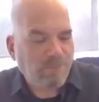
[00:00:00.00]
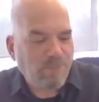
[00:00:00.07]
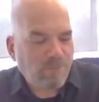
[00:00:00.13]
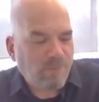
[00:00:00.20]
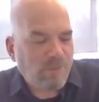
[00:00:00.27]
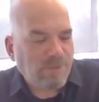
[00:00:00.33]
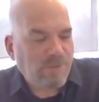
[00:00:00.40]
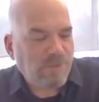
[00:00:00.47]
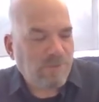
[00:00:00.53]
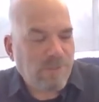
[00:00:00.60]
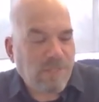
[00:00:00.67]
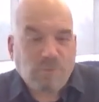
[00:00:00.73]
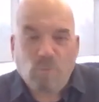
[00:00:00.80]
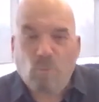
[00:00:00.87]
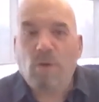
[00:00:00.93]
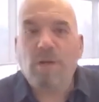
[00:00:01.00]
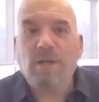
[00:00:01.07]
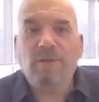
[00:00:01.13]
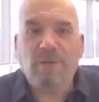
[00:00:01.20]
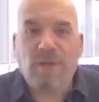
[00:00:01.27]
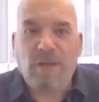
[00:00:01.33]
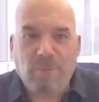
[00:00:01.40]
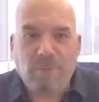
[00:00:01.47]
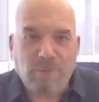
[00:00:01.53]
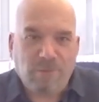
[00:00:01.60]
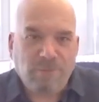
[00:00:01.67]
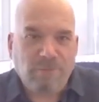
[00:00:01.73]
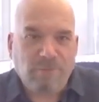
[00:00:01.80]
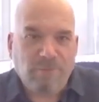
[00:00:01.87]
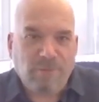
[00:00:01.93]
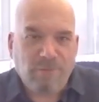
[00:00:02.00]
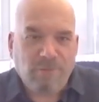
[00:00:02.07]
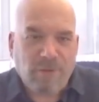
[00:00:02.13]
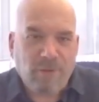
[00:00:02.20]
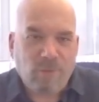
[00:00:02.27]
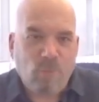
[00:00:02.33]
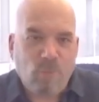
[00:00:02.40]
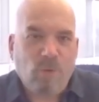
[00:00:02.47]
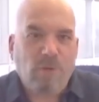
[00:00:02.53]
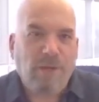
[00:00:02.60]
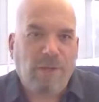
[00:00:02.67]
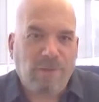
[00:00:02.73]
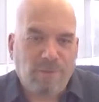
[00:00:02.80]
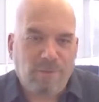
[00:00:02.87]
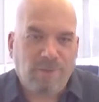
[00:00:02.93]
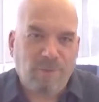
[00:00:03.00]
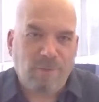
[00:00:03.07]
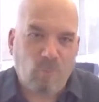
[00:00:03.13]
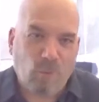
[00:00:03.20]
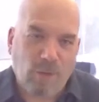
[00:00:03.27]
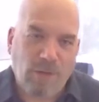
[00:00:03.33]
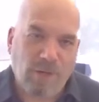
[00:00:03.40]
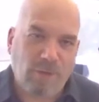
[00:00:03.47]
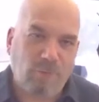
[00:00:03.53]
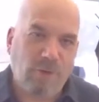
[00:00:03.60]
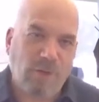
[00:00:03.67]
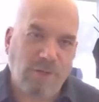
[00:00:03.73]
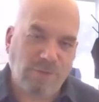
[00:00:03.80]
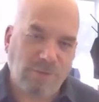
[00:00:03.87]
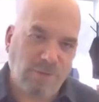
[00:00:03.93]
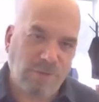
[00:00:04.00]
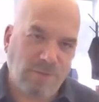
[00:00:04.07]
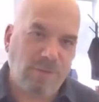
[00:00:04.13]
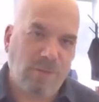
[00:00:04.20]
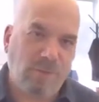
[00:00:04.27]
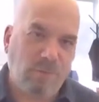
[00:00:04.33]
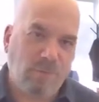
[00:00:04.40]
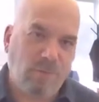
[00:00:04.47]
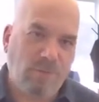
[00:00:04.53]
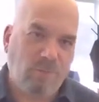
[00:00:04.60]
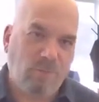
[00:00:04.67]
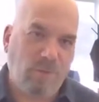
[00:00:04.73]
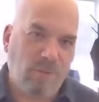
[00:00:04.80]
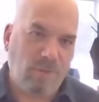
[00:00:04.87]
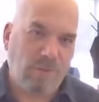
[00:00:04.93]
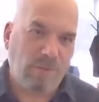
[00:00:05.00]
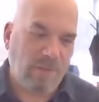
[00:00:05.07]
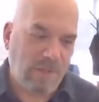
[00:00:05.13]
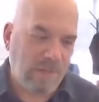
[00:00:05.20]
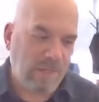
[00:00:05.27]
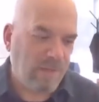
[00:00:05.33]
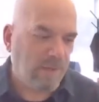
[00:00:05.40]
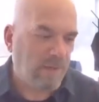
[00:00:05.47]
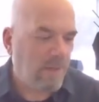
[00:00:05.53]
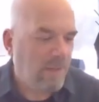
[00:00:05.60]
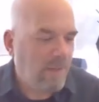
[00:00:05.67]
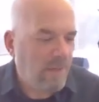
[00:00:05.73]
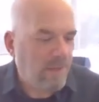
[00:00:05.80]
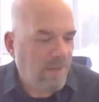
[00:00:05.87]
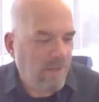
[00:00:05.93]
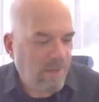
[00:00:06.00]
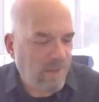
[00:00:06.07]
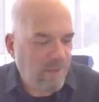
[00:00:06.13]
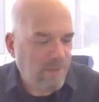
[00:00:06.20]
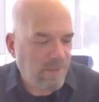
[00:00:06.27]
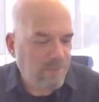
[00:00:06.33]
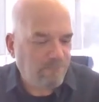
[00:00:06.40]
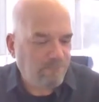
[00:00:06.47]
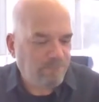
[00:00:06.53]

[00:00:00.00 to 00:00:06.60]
So that's one example of kind of working a relationship within that.